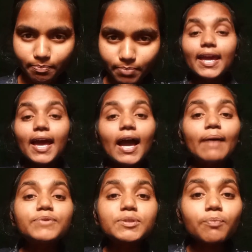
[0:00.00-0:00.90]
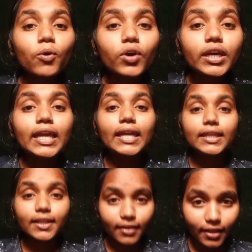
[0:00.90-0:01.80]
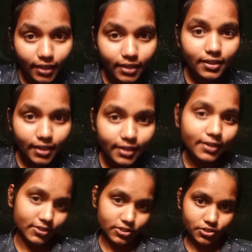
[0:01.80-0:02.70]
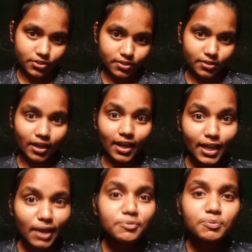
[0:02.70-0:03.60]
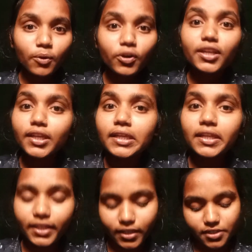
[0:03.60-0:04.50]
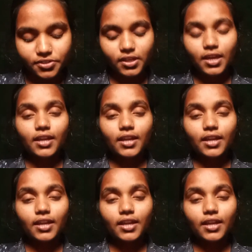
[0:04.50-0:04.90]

I have spoken in English. I have spoken in English.